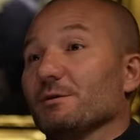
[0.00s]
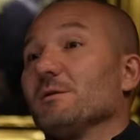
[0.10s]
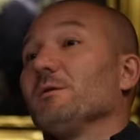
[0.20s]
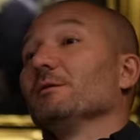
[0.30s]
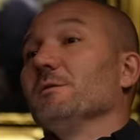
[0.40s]
Right
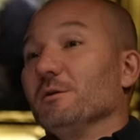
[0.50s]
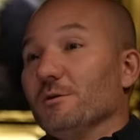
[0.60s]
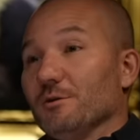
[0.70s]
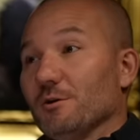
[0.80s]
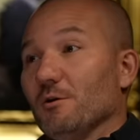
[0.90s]
then
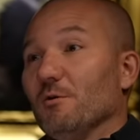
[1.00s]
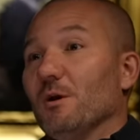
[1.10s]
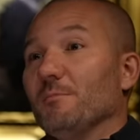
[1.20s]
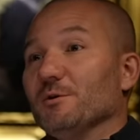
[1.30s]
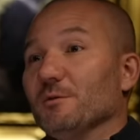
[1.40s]
you show yep.
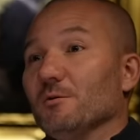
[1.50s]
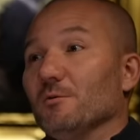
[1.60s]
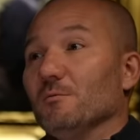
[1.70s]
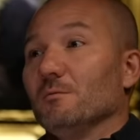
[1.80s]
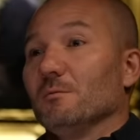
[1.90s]
up
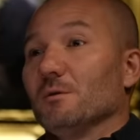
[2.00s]
to